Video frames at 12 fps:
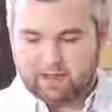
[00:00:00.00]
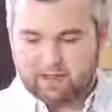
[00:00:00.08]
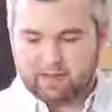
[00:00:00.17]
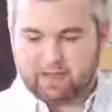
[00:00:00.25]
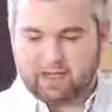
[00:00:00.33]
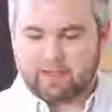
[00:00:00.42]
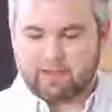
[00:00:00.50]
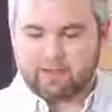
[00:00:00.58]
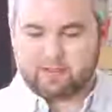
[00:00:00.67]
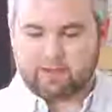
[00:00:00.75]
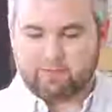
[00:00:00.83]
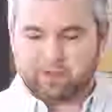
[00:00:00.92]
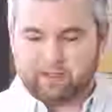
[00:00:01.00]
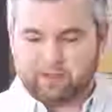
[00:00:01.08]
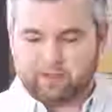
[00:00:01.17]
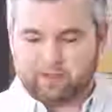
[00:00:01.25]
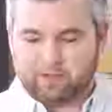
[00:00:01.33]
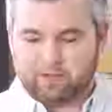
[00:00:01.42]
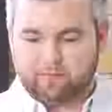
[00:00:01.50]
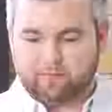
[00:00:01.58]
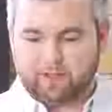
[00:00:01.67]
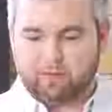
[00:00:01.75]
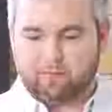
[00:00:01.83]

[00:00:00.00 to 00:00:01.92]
is that little something you feel